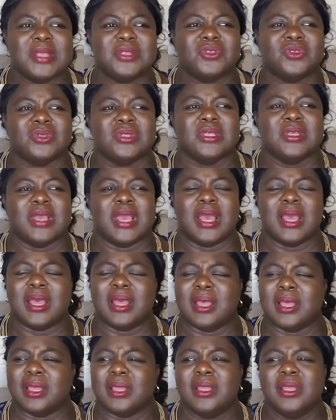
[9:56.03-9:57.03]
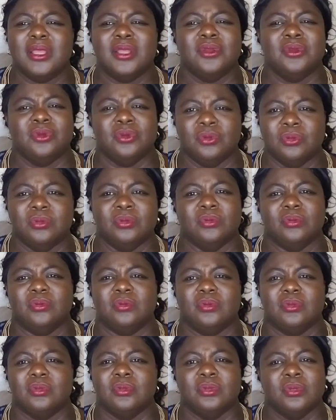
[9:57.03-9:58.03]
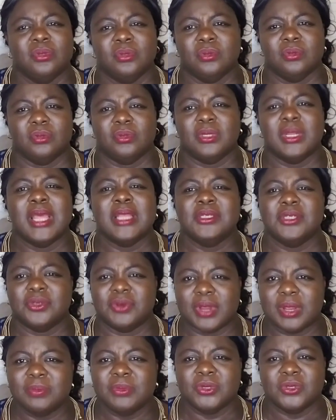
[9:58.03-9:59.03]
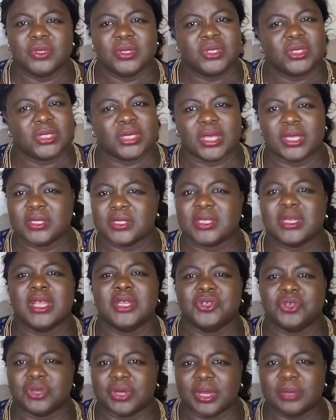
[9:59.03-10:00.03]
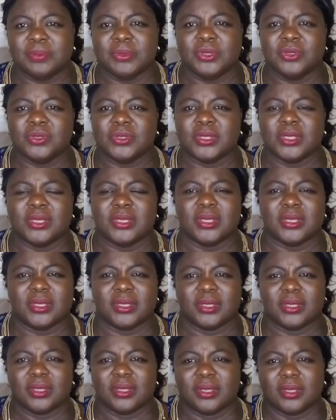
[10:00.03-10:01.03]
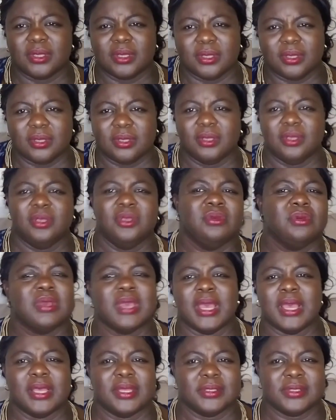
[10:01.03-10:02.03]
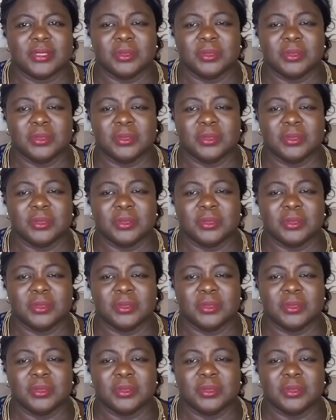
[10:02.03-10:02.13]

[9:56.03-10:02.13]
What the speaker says: to the, no. Nigerian musicians, Nigerian music, You guys, the